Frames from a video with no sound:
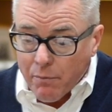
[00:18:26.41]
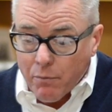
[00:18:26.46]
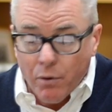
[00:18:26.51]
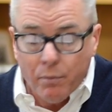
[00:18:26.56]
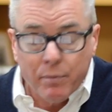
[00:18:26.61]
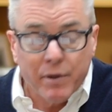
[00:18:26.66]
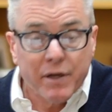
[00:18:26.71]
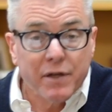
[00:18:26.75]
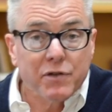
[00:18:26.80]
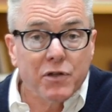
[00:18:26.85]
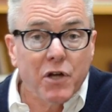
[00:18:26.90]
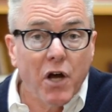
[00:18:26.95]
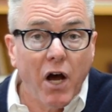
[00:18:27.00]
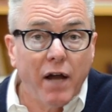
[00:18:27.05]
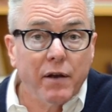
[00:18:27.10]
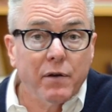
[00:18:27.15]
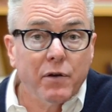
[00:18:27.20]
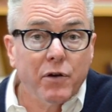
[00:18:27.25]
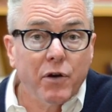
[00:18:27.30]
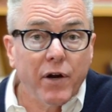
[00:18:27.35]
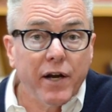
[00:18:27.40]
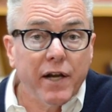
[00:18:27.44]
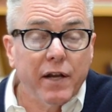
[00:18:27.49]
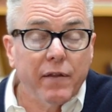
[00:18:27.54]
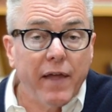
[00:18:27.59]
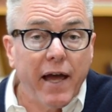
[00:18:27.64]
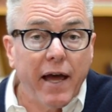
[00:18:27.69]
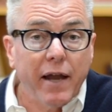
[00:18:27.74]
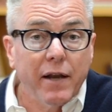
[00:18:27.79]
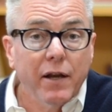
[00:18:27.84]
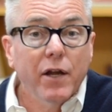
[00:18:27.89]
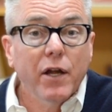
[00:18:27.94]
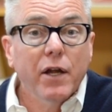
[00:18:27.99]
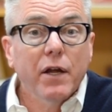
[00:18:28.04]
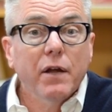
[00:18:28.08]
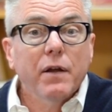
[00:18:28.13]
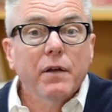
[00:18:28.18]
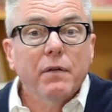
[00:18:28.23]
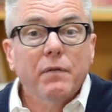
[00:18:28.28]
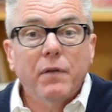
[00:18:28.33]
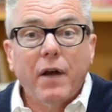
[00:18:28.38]
Well, because God created that
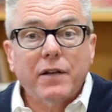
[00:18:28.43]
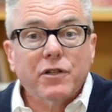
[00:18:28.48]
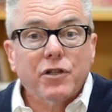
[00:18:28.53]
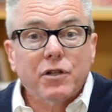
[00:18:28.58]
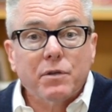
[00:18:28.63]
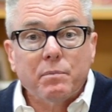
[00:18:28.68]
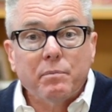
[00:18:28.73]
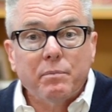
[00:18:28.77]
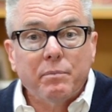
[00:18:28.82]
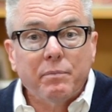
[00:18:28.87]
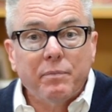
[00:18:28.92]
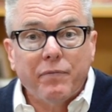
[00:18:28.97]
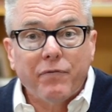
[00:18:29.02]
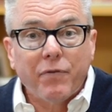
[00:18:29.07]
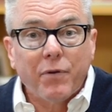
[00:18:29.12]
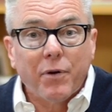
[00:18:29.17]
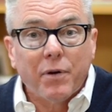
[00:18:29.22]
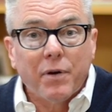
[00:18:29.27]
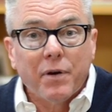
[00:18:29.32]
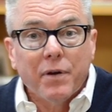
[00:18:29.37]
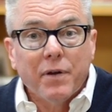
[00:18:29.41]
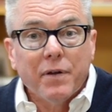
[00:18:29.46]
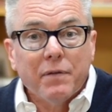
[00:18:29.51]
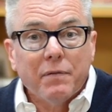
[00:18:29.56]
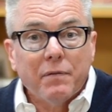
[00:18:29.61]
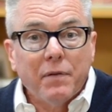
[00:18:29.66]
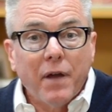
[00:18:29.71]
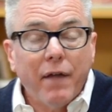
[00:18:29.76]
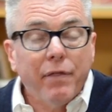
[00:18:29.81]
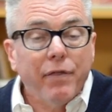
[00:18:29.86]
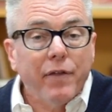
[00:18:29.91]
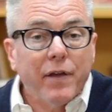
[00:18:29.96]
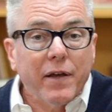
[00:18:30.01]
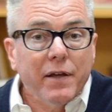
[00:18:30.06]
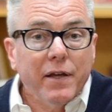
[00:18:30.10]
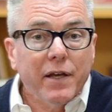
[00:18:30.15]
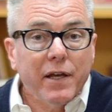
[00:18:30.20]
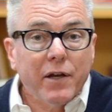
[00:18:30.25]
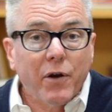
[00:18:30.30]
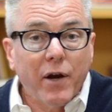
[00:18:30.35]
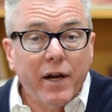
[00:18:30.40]
not just for nothing,
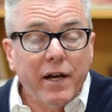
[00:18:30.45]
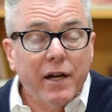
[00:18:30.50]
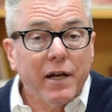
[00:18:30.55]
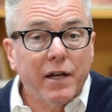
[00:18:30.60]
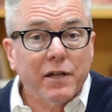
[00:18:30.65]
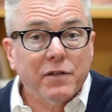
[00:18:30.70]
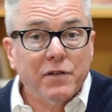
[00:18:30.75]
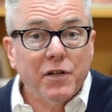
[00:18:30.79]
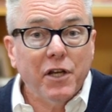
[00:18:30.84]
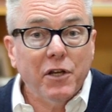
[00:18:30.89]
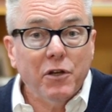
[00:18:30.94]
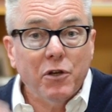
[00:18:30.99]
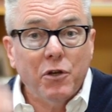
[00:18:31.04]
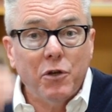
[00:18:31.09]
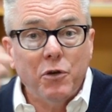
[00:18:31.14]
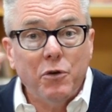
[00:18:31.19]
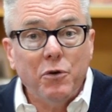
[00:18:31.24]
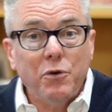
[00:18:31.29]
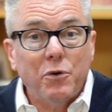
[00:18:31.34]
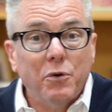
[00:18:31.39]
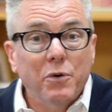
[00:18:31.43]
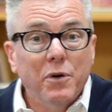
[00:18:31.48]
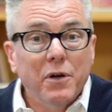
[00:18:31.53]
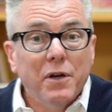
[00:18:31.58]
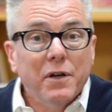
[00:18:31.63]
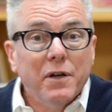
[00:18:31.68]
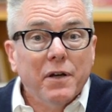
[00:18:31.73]
He created it because He knew